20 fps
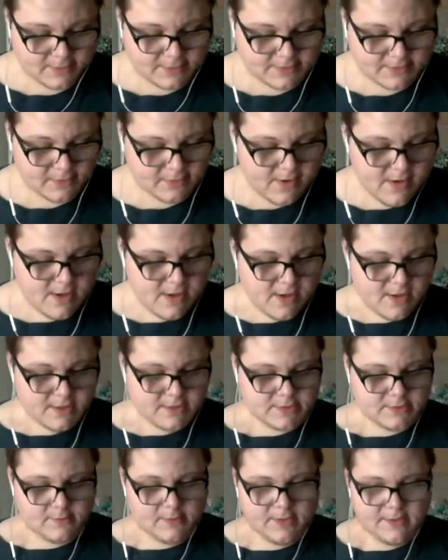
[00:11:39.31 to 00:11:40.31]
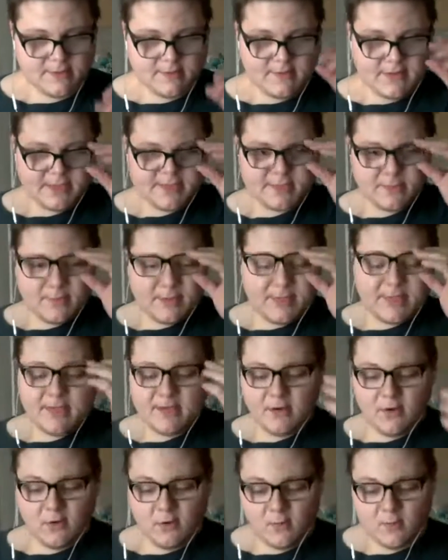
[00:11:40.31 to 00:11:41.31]
So one of the things I want to
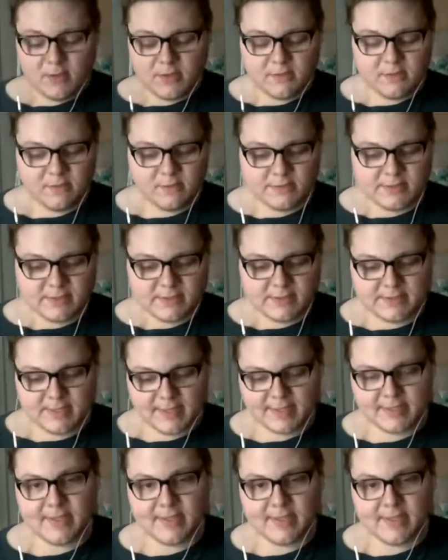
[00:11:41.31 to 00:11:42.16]
hit home with you is that a